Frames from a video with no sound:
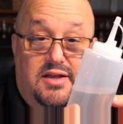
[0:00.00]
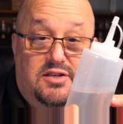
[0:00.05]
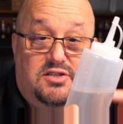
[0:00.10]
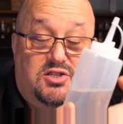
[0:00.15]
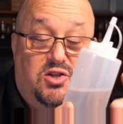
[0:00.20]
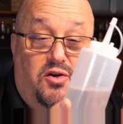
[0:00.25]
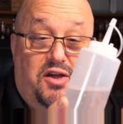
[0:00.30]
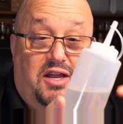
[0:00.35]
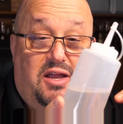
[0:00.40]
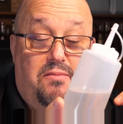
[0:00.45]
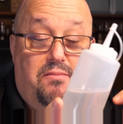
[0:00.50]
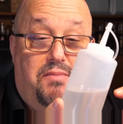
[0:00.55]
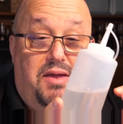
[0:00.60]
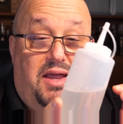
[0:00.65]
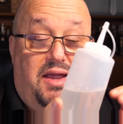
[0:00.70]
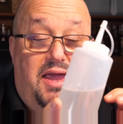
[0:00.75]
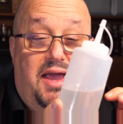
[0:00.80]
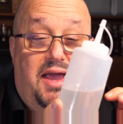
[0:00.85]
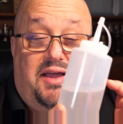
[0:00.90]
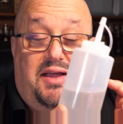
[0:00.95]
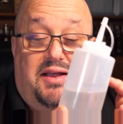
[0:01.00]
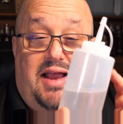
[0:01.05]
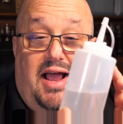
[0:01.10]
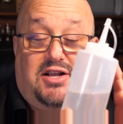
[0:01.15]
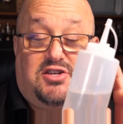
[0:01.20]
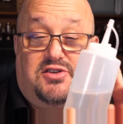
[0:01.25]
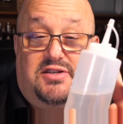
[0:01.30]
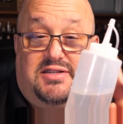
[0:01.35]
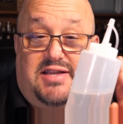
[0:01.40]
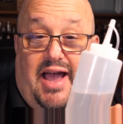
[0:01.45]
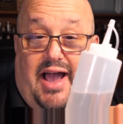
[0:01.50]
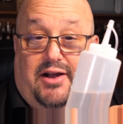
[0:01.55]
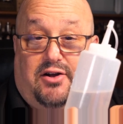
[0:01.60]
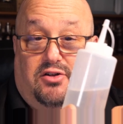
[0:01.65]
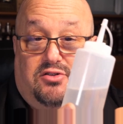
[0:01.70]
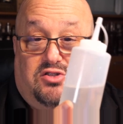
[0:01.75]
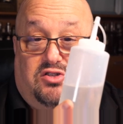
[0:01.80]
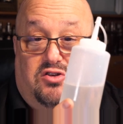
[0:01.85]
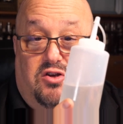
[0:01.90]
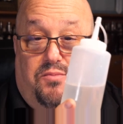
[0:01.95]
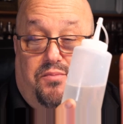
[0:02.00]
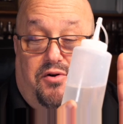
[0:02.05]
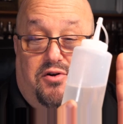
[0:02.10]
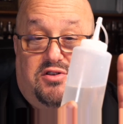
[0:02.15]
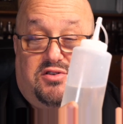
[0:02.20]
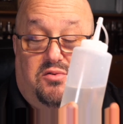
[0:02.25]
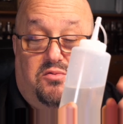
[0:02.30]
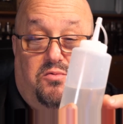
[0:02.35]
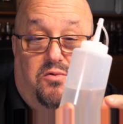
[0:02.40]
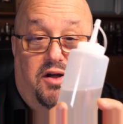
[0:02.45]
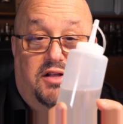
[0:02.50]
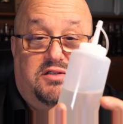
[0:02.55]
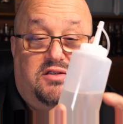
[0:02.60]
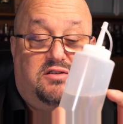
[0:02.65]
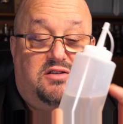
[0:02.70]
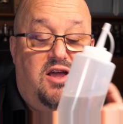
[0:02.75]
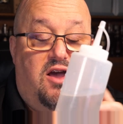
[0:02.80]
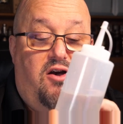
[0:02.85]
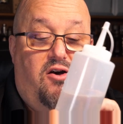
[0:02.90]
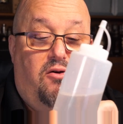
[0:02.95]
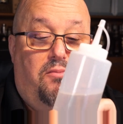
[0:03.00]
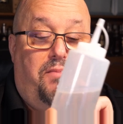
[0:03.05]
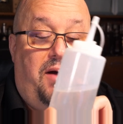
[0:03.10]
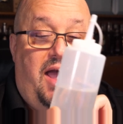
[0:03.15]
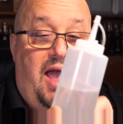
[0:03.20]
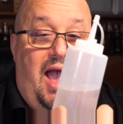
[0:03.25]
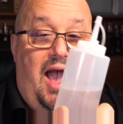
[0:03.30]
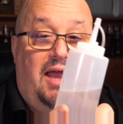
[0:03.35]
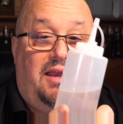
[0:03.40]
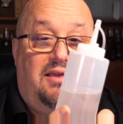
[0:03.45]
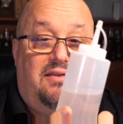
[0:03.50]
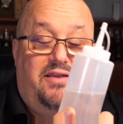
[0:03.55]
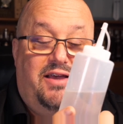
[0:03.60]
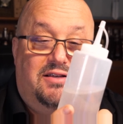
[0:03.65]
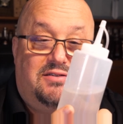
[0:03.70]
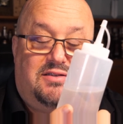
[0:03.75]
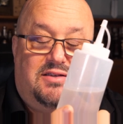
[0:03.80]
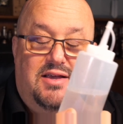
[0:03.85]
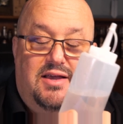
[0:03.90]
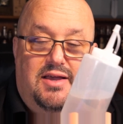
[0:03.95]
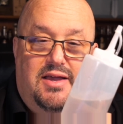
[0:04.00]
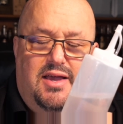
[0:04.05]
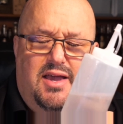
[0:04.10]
so it can actually tackle two birds with one stone by adding this